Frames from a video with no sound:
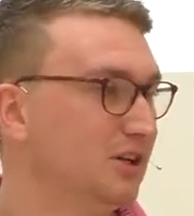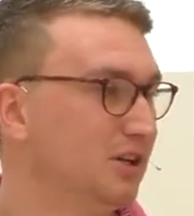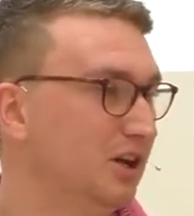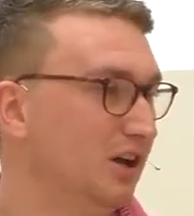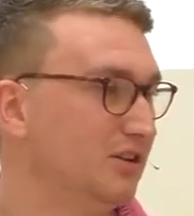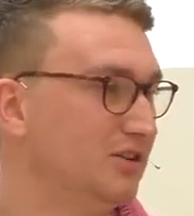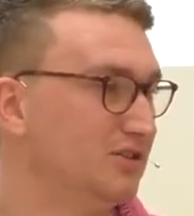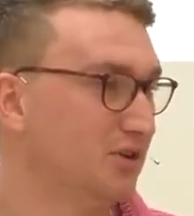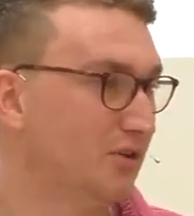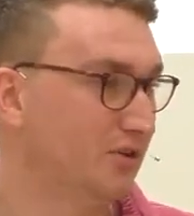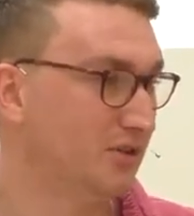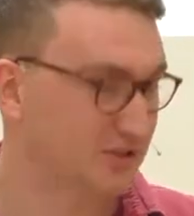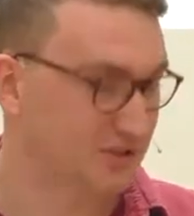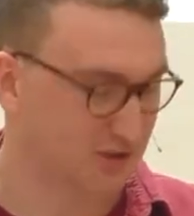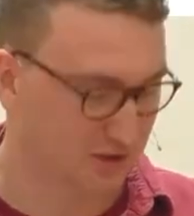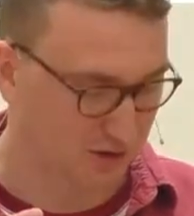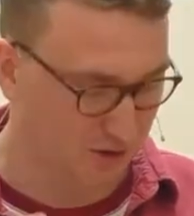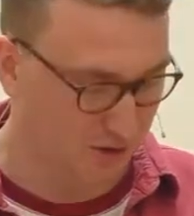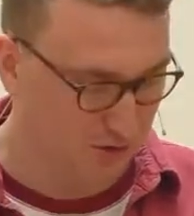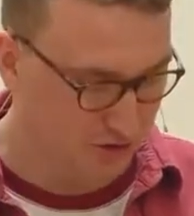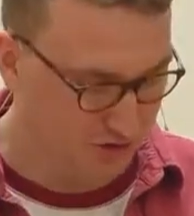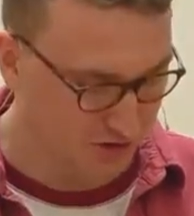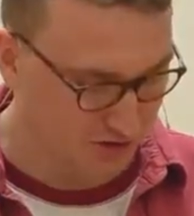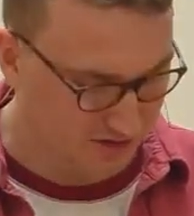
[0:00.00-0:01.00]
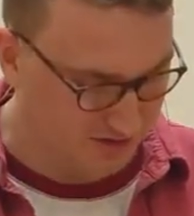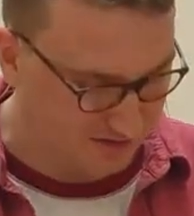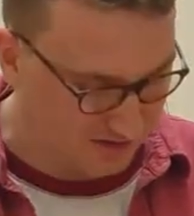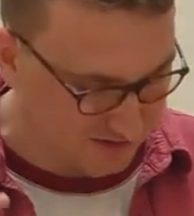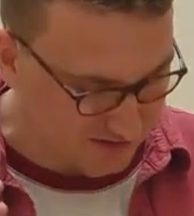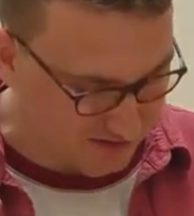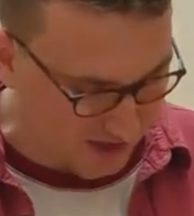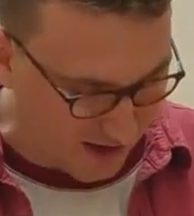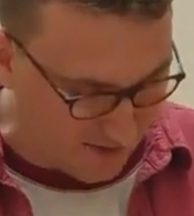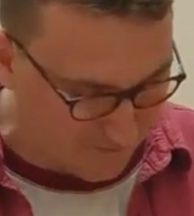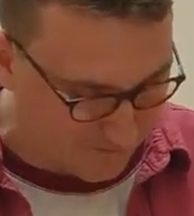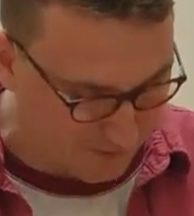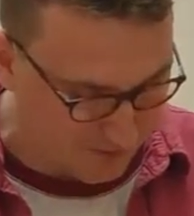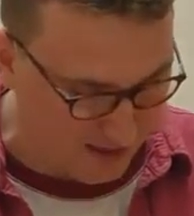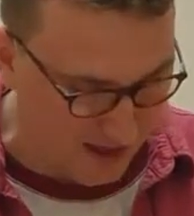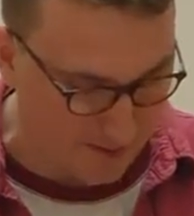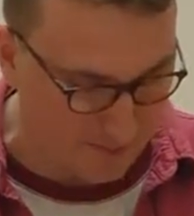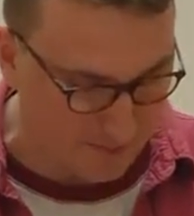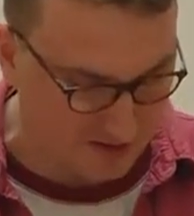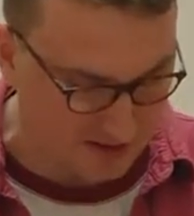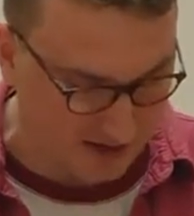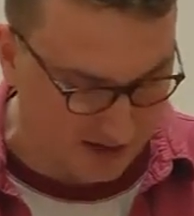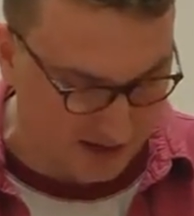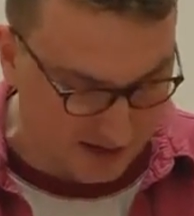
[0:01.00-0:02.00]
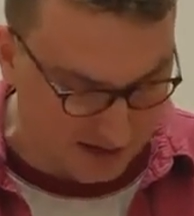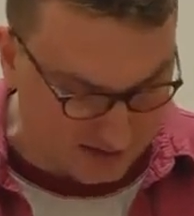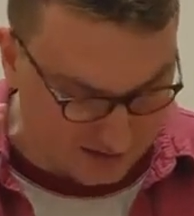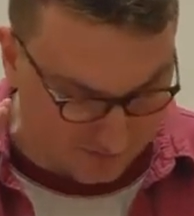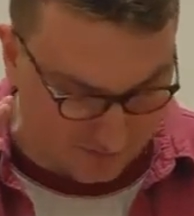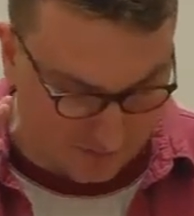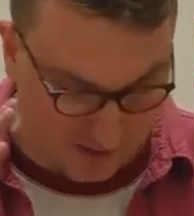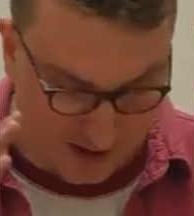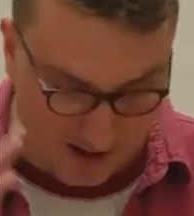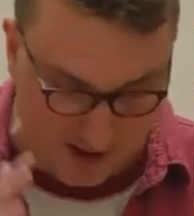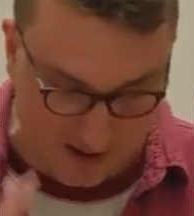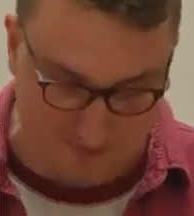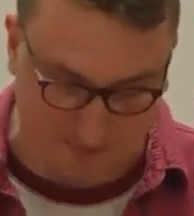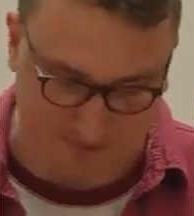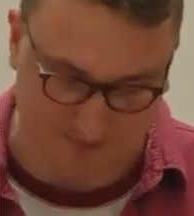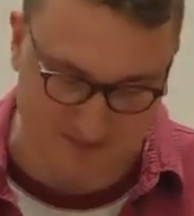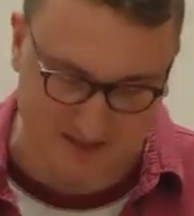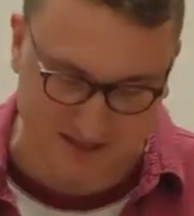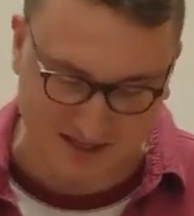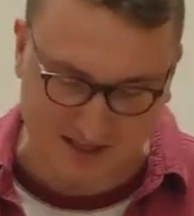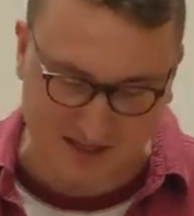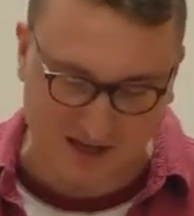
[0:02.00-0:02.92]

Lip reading: And so the solution is the same for them as it is for him.